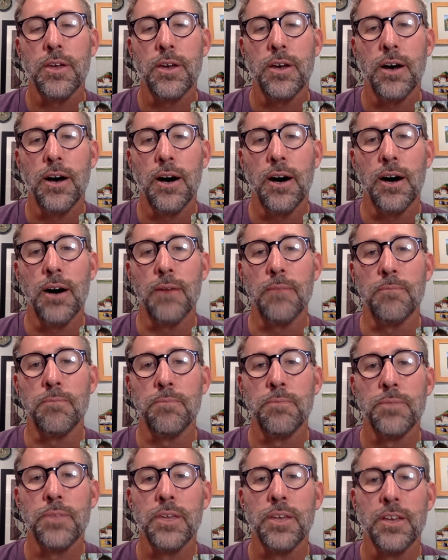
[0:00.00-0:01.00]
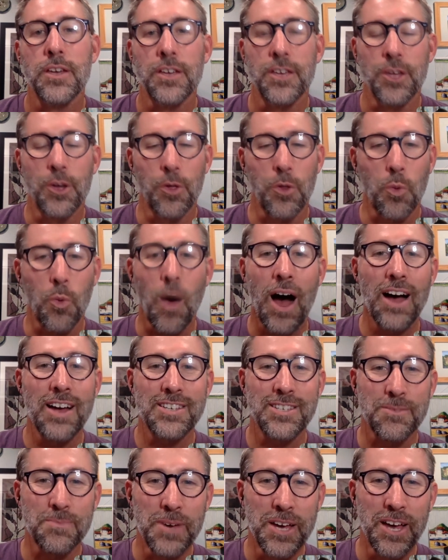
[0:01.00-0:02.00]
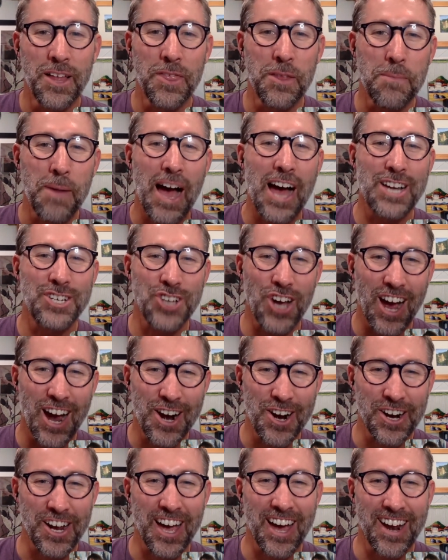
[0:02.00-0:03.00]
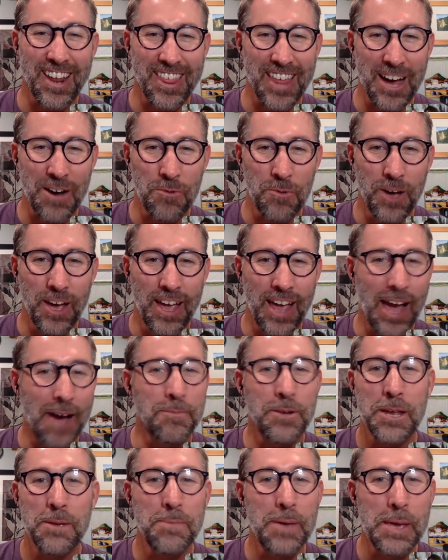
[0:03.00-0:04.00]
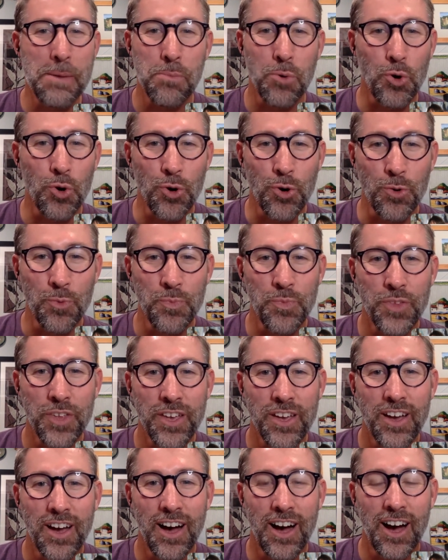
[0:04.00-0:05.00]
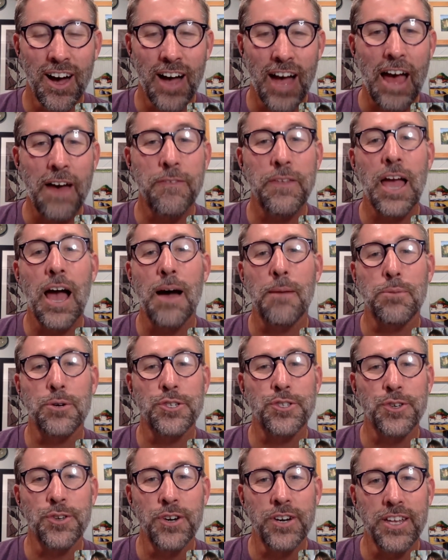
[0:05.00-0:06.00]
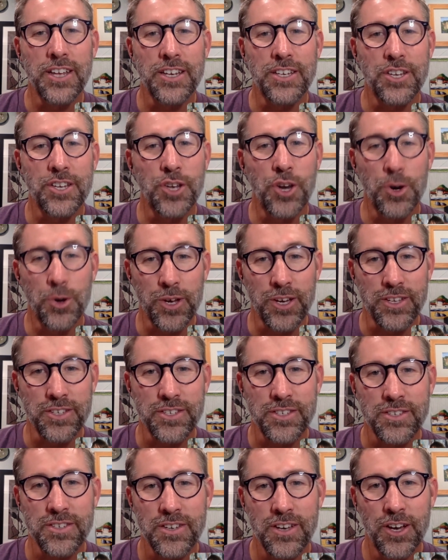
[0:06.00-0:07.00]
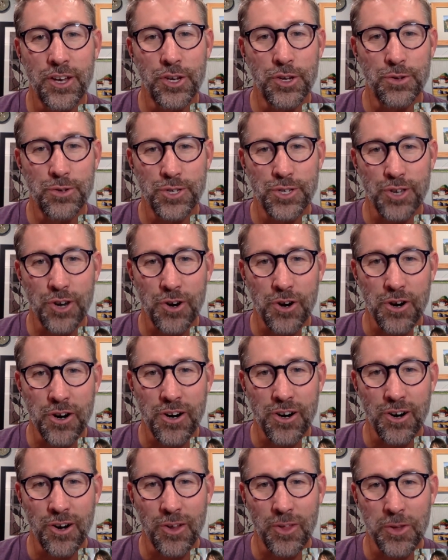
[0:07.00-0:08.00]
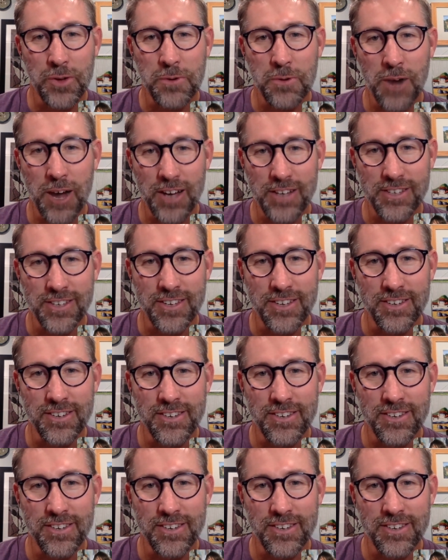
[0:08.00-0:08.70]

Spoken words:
Um, the wise men, the magi are kind of that way. How many people had the opportunity to notice a new star on the horizon?